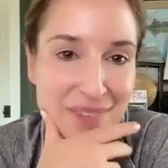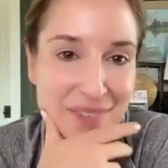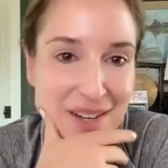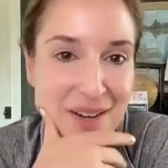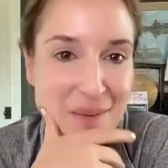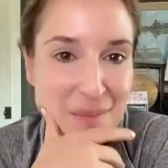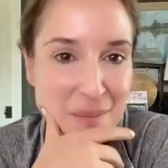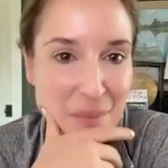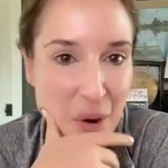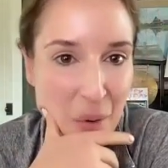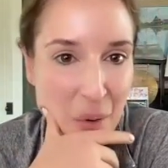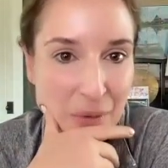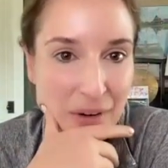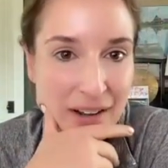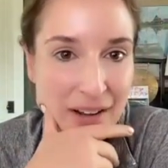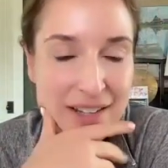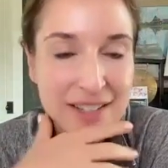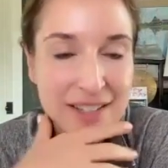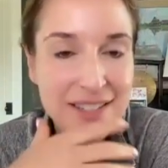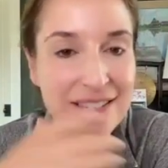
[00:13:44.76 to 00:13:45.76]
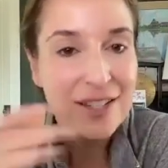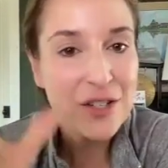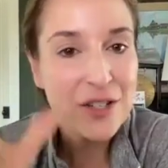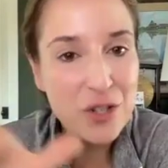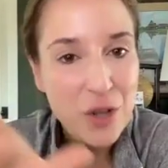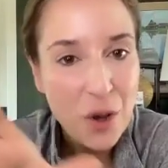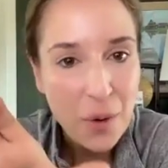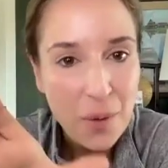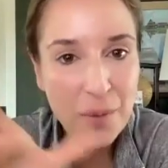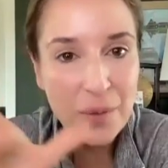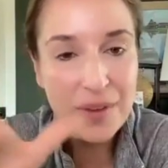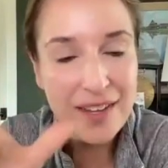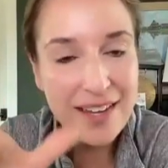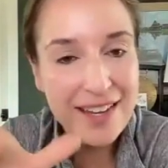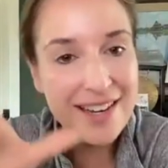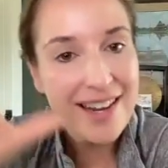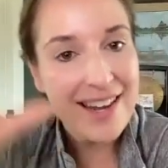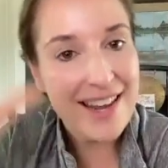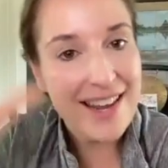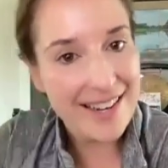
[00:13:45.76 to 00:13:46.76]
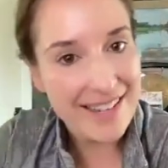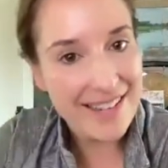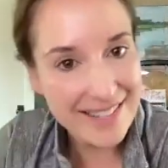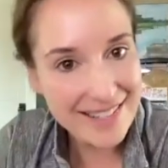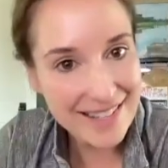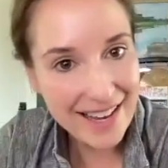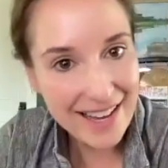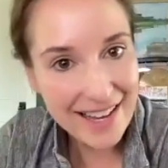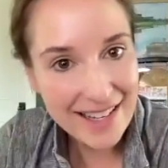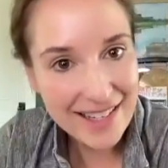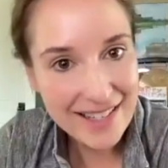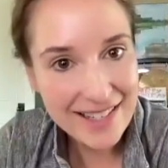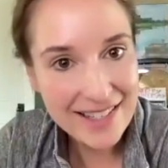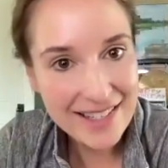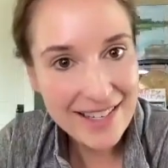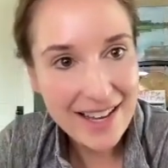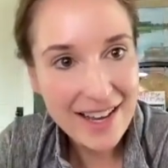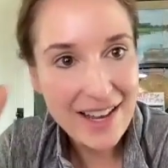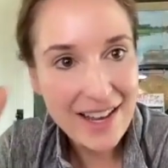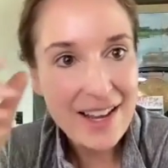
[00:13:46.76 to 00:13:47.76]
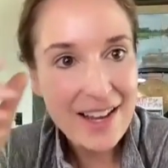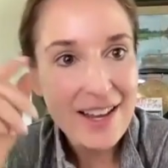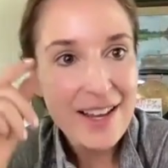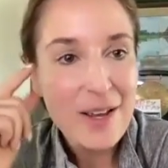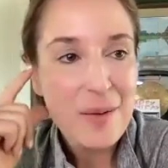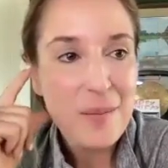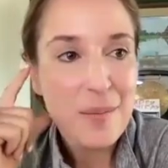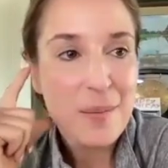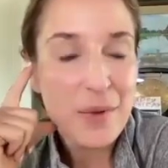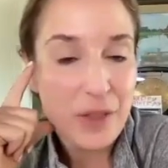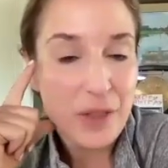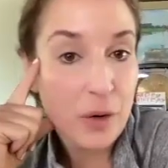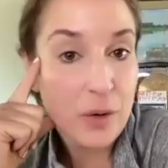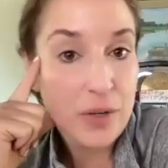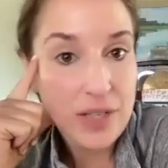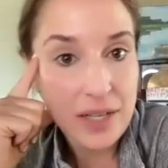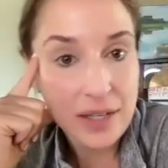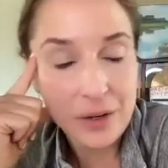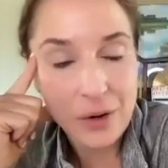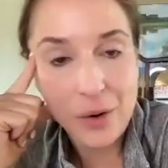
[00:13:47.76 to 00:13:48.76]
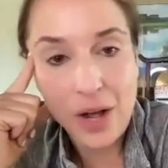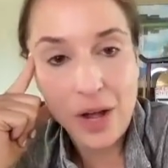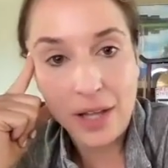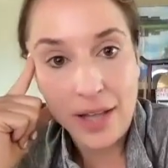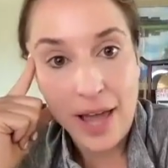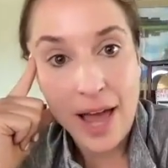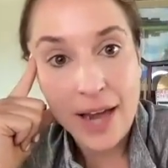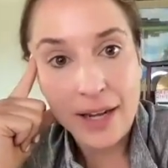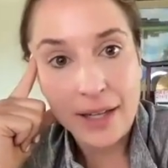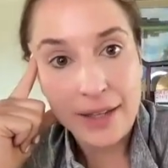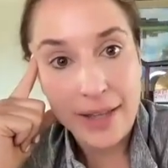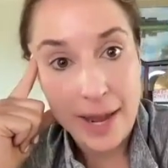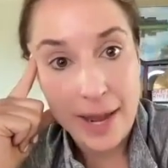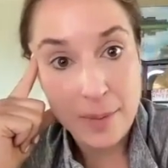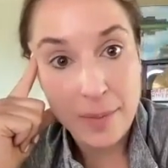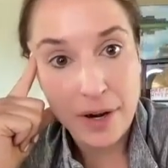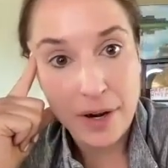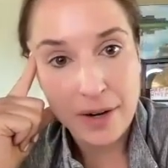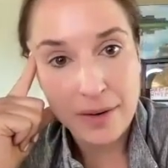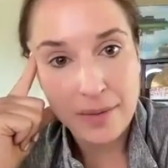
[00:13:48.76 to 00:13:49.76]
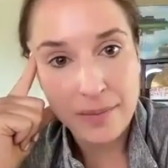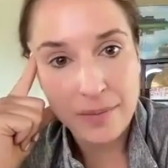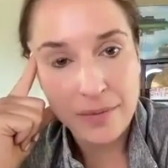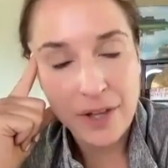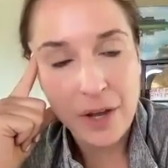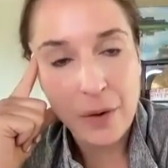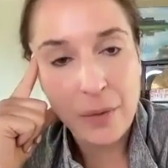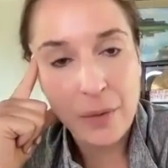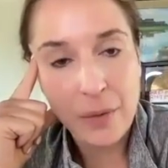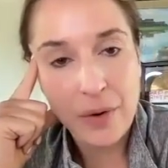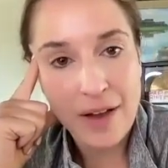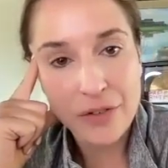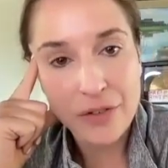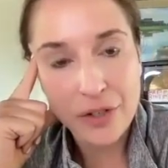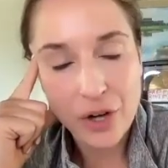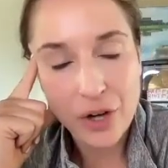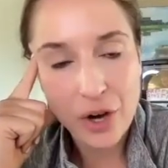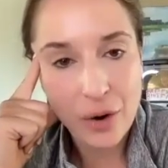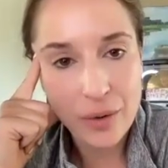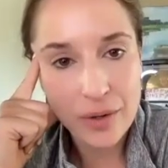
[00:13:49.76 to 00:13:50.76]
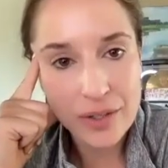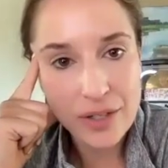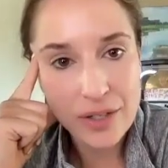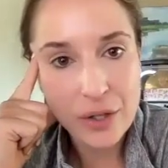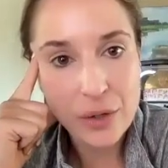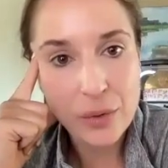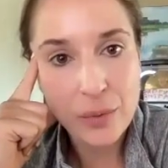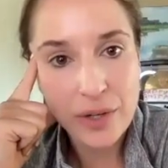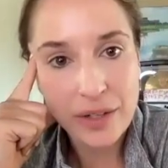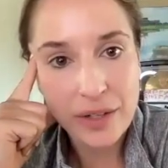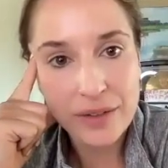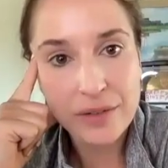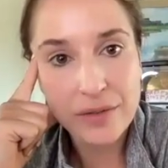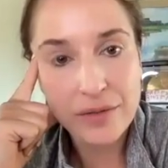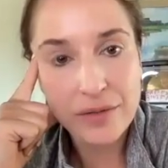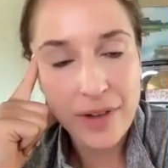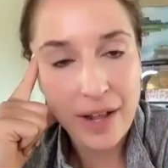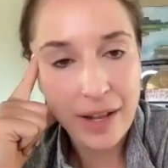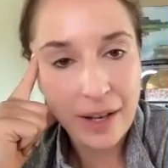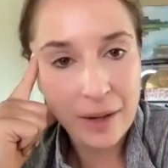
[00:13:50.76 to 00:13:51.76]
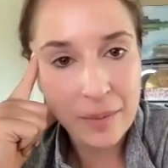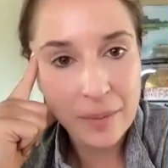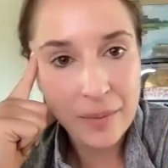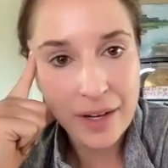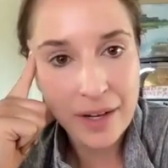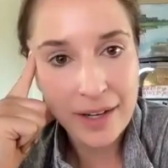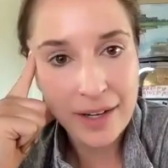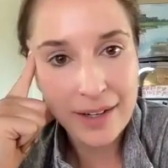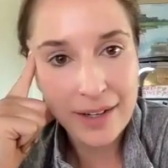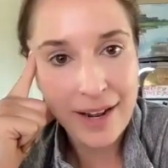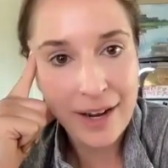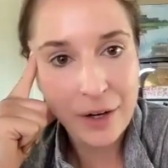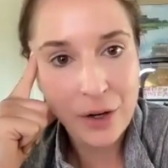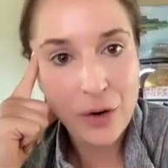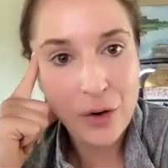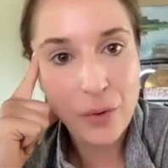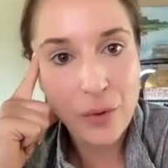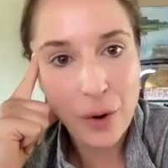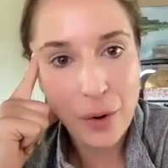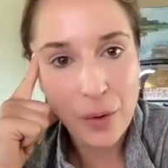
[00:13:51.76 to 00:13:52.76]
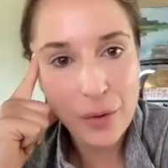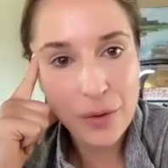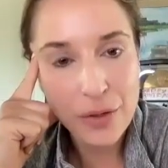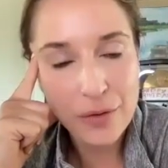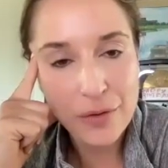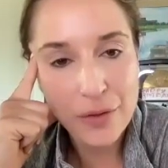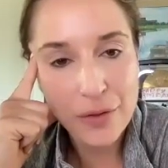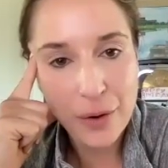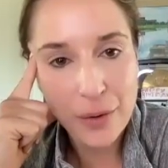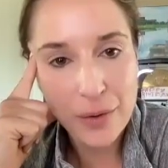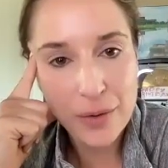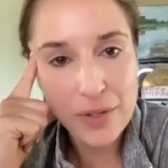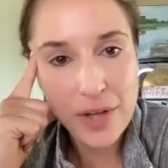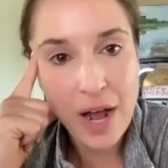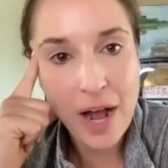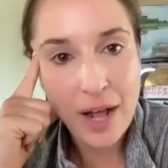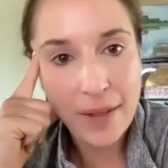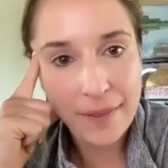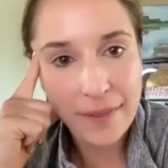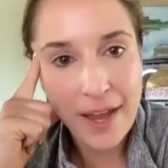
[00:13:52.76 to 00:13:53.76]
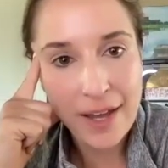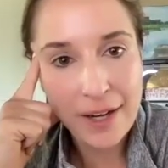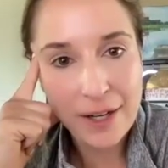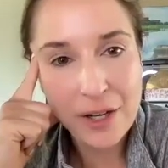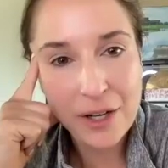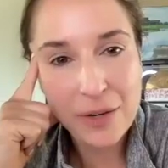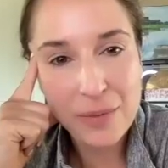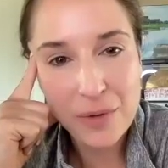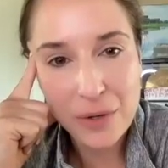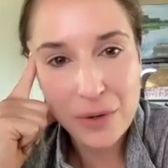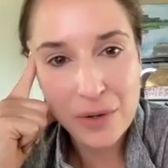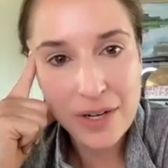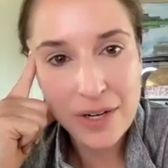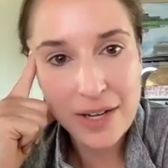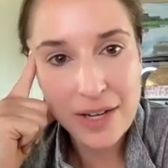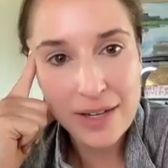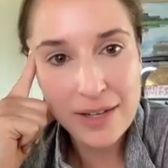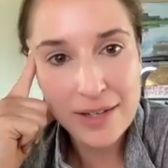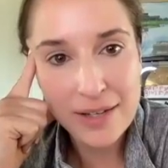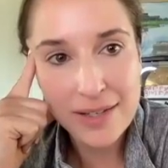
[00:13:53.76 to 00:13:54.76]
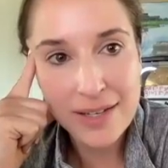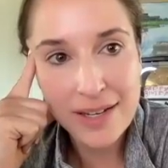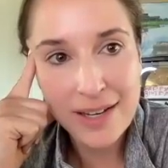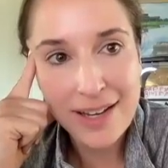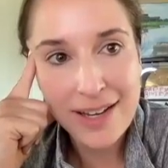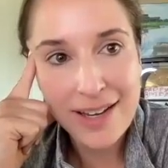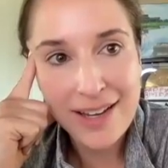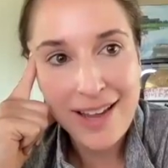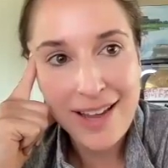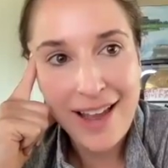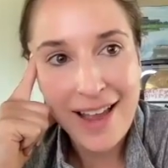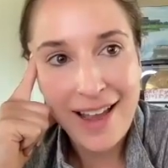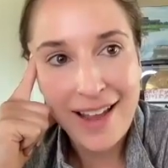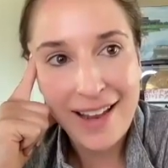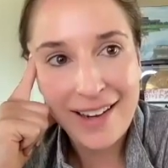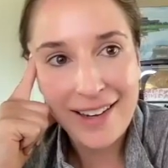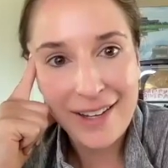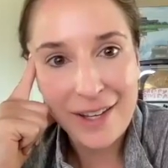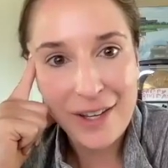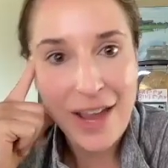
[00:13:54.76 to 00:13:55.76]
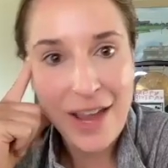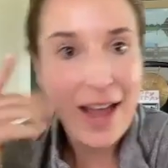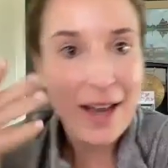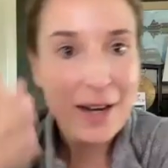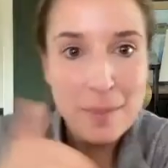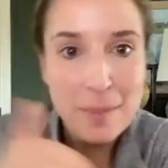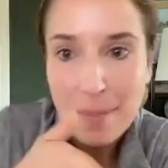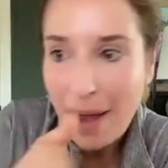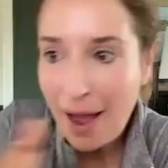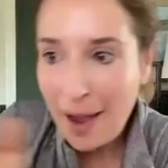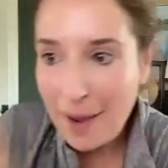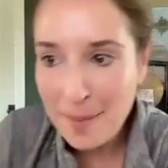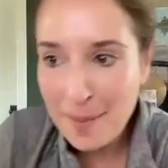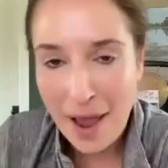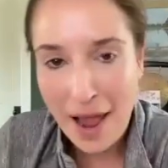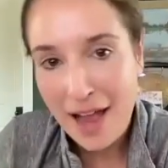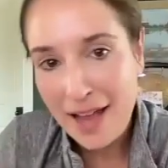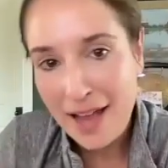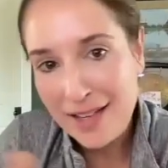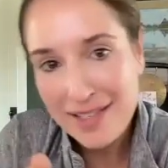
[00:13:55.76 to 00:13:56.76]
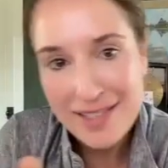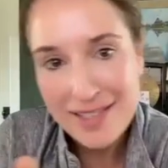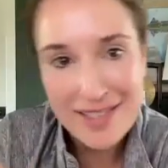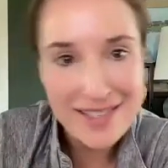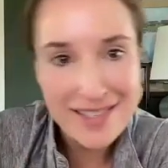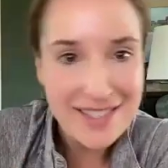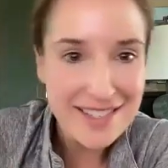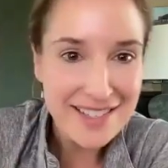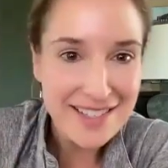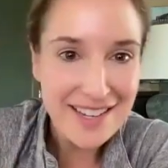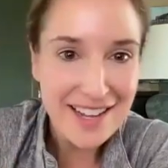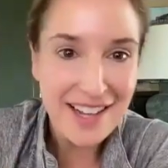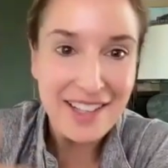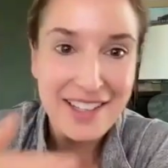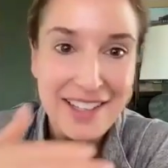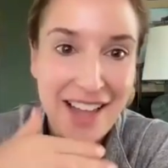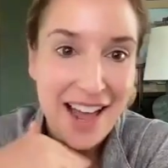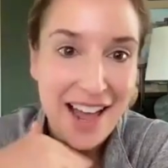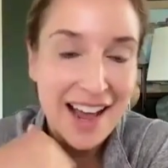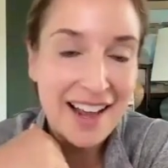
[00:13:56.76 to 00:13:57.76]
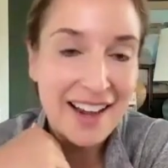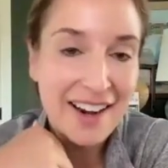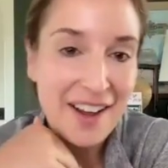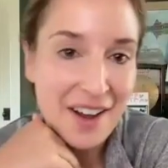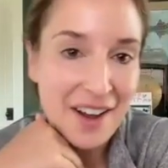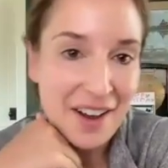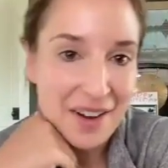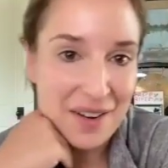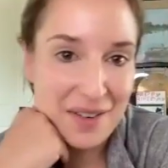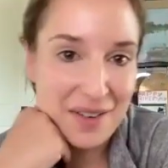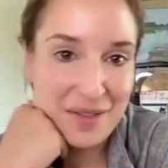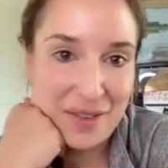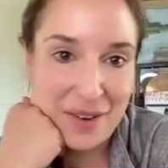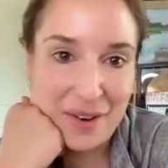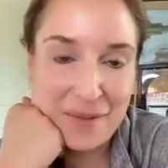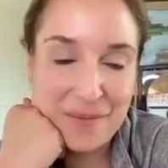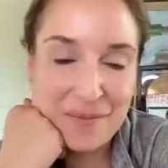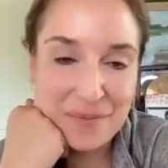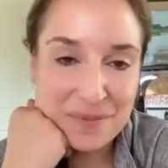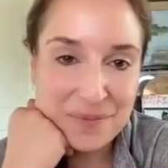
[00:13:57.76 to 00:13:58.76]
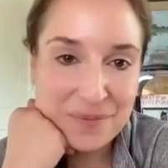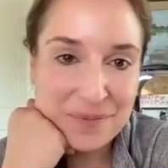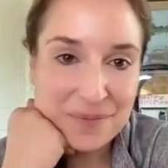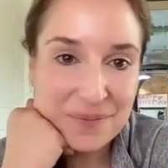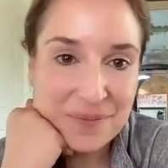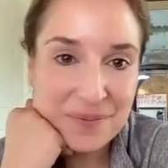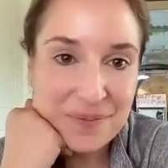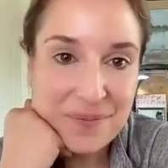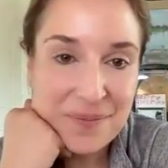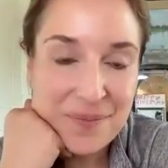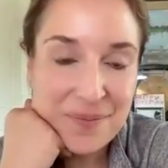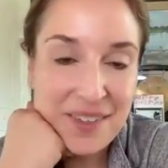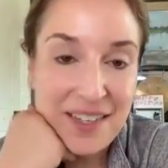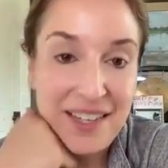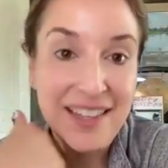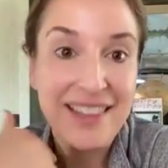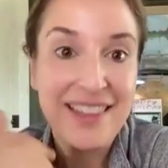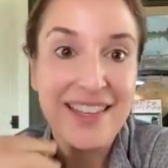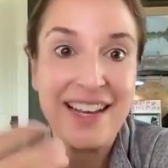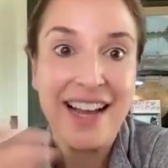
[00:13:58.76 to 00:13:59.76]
components. And so it exists, but there was a lot of labor that would have to go into the real development and growth of those online communities. And you had to bypass a lot of the